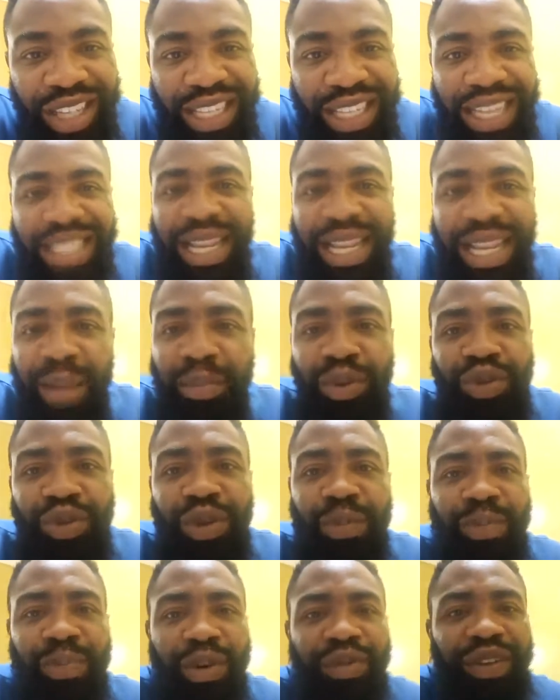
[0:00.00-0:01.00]
It has happened to
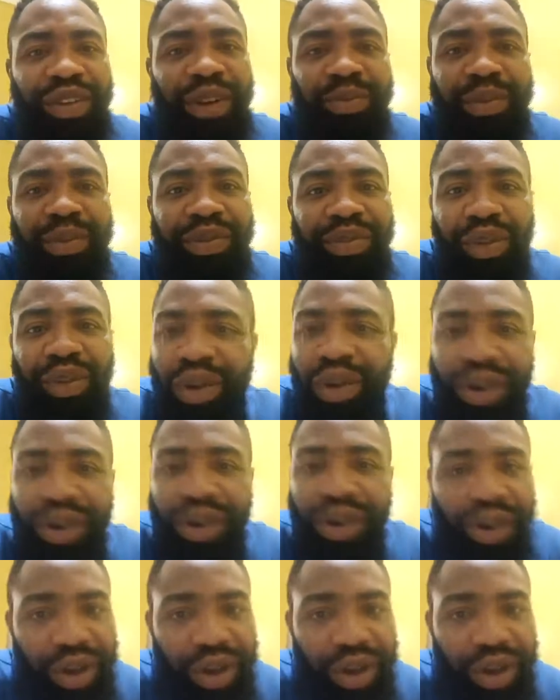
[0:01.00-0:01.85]
a prophet before.